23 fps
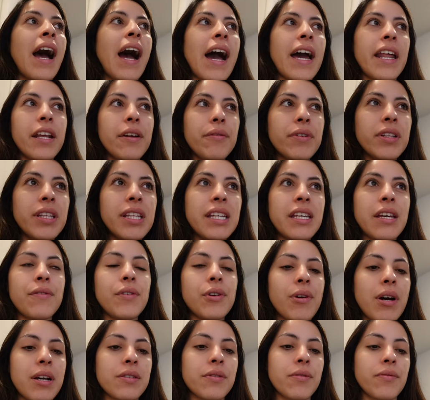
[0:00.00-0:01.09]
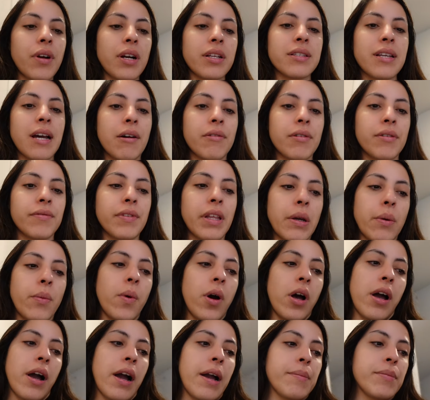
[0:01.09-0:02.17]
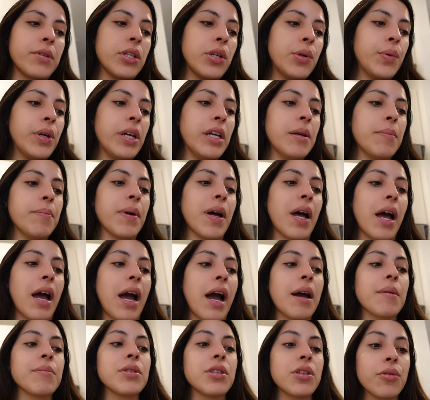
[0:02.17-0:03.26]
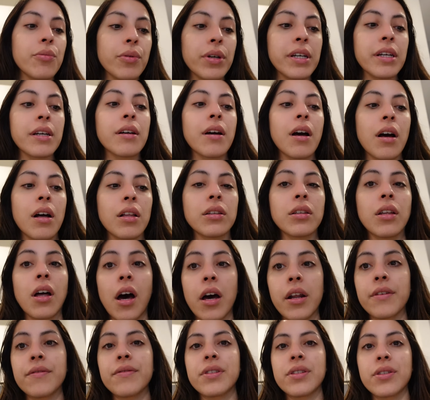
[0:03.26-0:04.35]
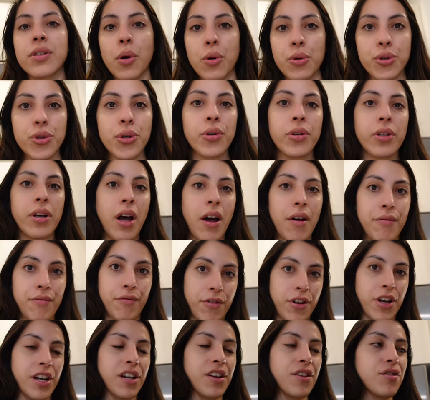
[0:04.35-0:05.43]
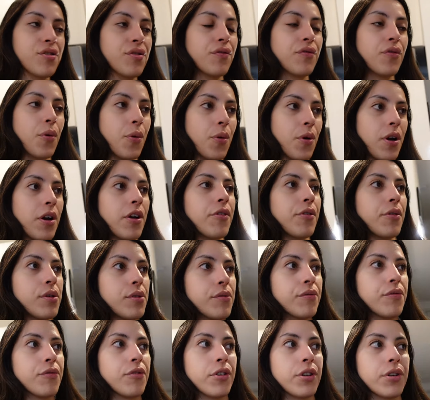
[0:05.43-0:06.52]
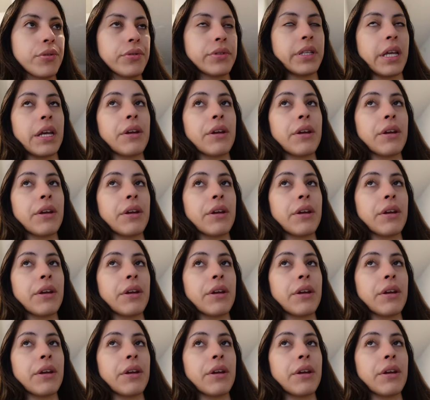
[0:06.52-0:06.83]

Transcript: I didn't really give you guys a rundown of like what I'm doing, but I'm doing a lot of social coverage for Groove Cruise.